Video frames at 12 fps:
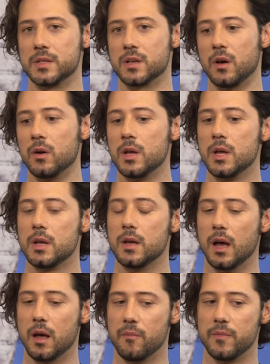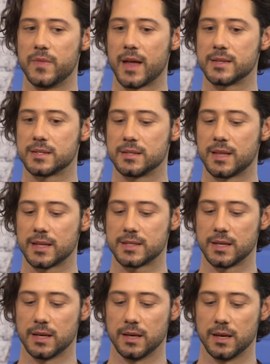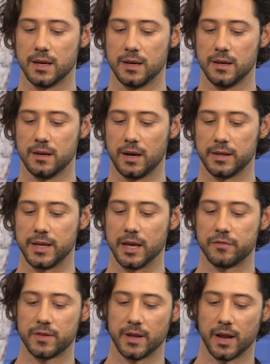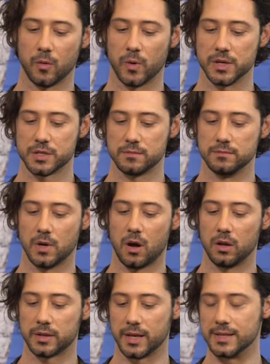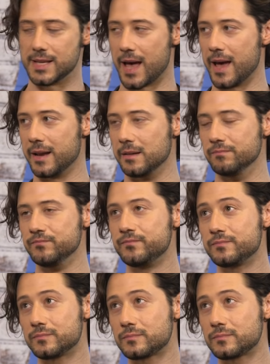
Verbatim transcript: So um, that's that's a a gift that I wish all kids had, and